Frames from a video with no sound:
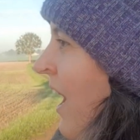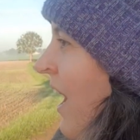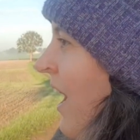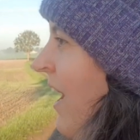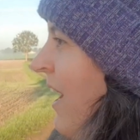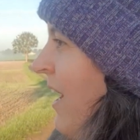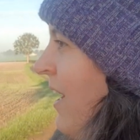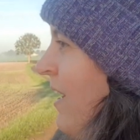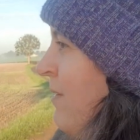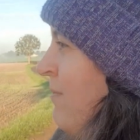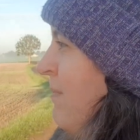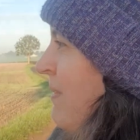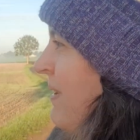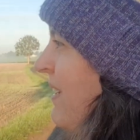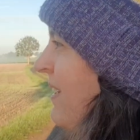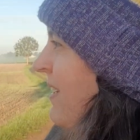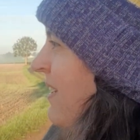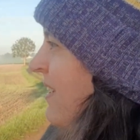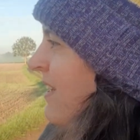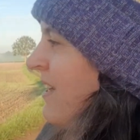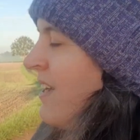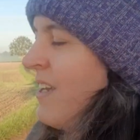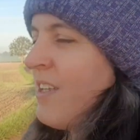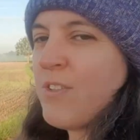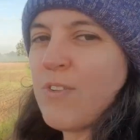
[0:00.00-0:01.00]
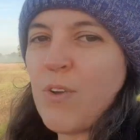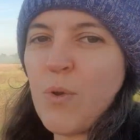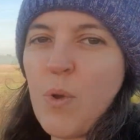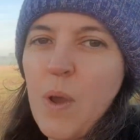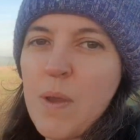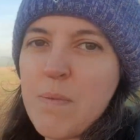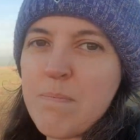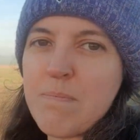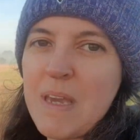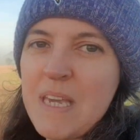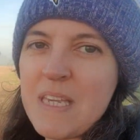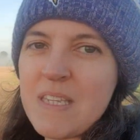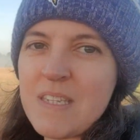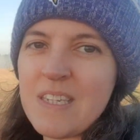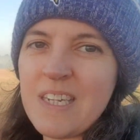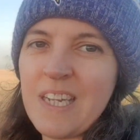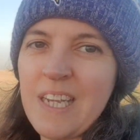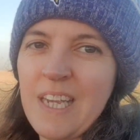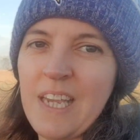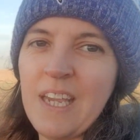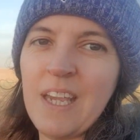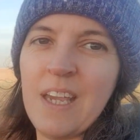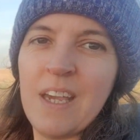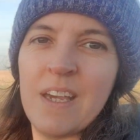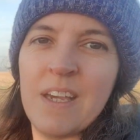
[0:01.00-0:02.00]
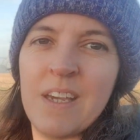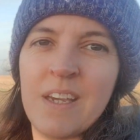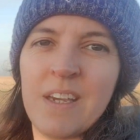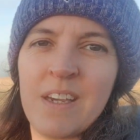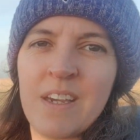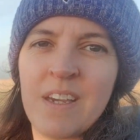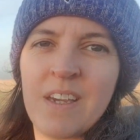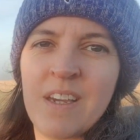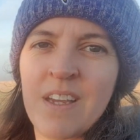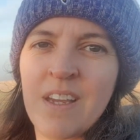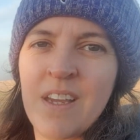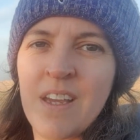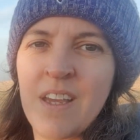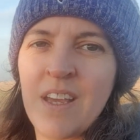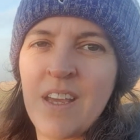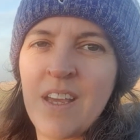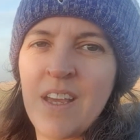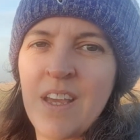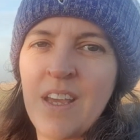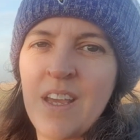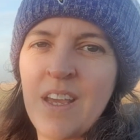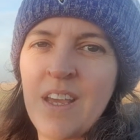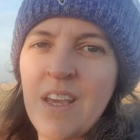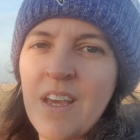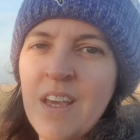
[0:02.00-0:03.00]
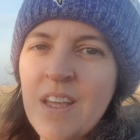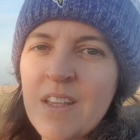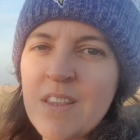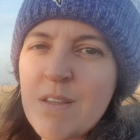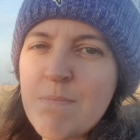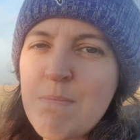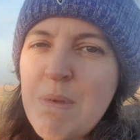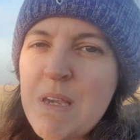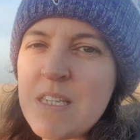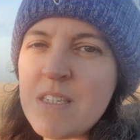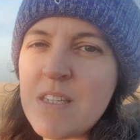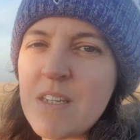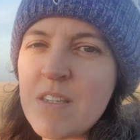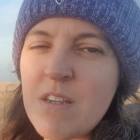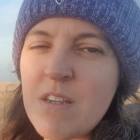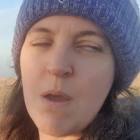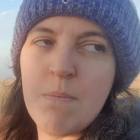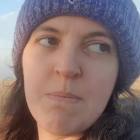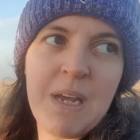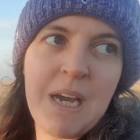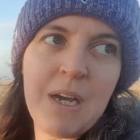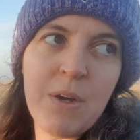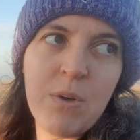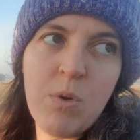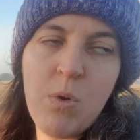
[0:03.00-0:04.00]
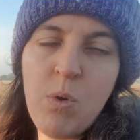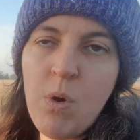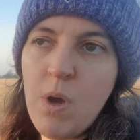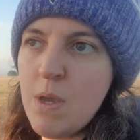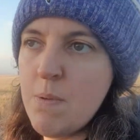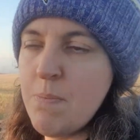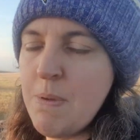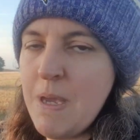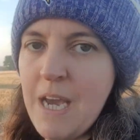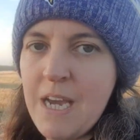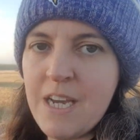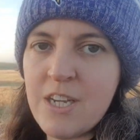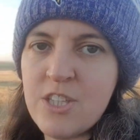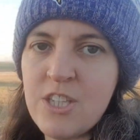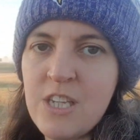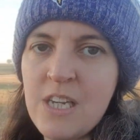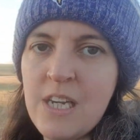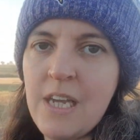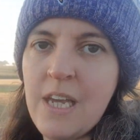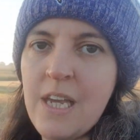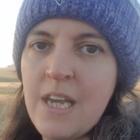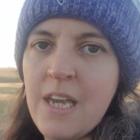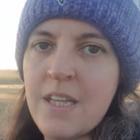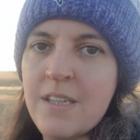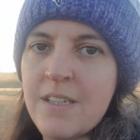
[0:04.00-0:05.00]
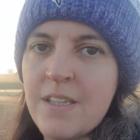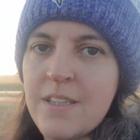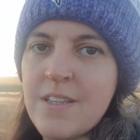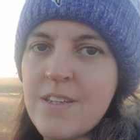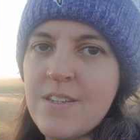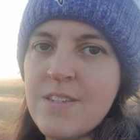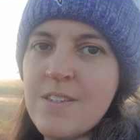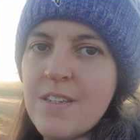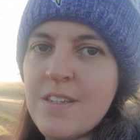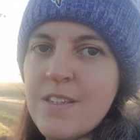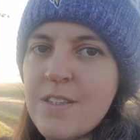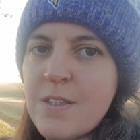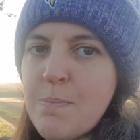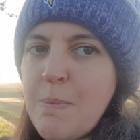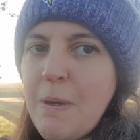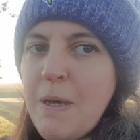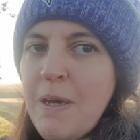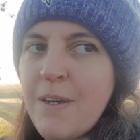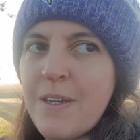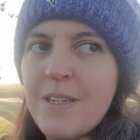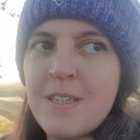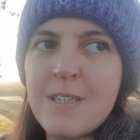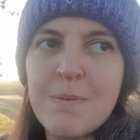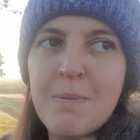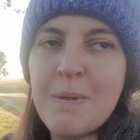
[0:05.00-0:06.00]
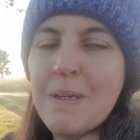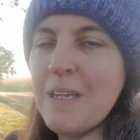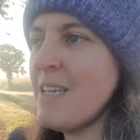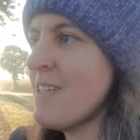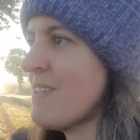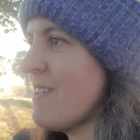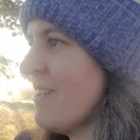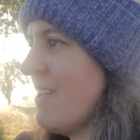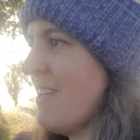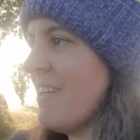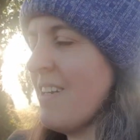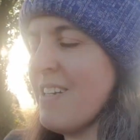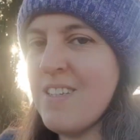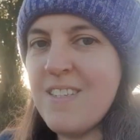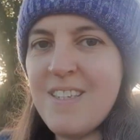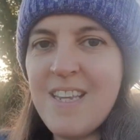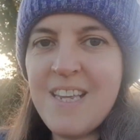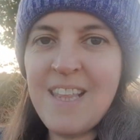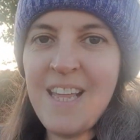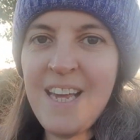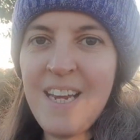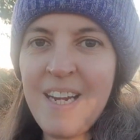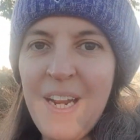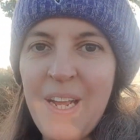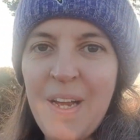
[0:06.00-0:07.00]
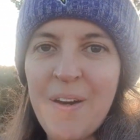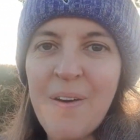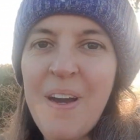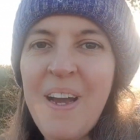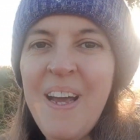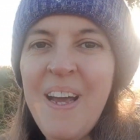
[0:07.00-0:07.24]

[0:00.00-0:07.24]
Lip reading: It's quite misty. The mist has down quite a bit actually, and then the sun's behind me, so you're going to see that now.